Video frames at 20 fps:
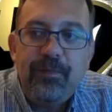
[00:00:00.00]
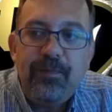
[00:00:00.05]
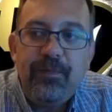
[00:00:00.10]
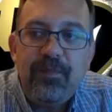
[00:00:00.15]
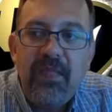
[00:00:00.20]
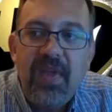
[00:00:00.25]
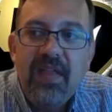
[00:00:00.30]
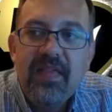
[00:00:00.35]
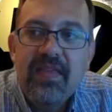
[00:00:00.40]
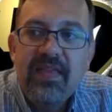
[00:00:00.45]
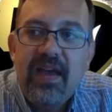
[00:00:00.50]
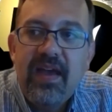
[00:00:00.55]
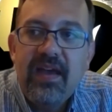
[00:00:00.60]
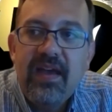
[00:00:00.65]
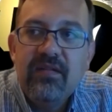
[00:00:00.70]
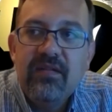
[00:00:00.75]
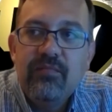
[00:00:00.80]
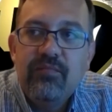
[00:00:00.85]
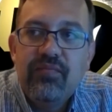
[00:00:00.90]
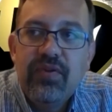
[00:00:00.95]

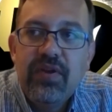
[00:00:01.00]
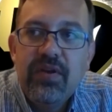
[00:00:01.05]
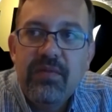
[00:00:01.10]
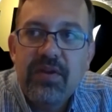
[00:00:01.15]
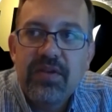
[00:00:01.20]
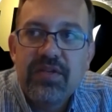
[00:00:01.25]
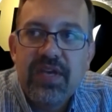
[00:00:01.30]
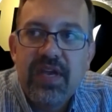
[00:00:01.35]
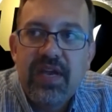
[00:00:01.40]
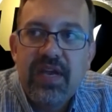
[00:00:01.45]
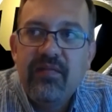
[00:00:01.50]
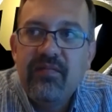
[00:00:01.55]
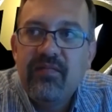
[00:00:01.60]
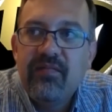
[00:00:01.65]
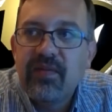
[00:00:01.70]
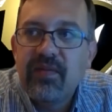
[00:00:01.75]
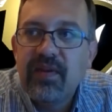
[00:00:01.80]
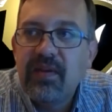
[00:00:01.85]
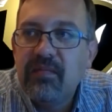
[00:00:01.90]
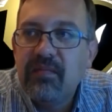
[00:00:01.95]
that pretty much
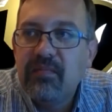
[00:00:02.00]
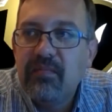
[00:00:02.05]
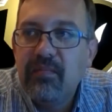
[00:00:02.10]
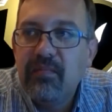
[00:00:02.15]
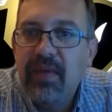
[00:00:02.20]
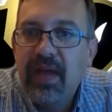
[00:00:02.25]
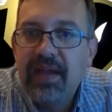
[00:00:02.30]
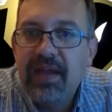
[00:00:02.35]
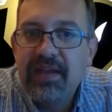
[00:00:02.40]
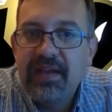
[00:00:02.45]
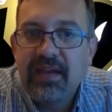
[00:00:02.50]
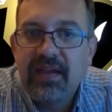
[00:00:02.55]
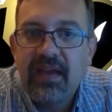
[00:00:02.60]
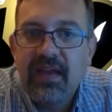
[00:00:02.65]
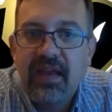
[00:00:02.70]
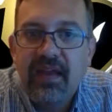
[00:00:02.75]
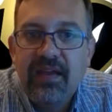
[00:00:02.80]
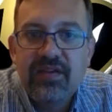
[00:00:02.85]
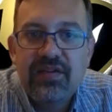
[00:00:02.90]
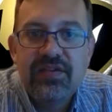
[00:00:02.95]
every
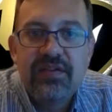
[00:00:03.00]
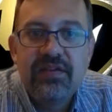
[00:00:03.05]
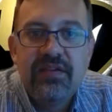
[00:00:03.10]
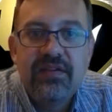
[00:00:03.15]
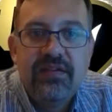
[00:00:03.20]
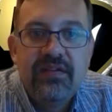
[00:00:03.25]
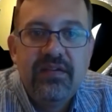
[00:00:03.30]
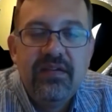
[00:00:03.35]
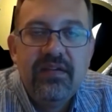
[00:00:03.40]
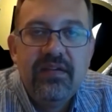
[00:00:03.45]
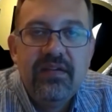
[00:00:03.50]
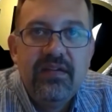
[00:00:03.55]
medication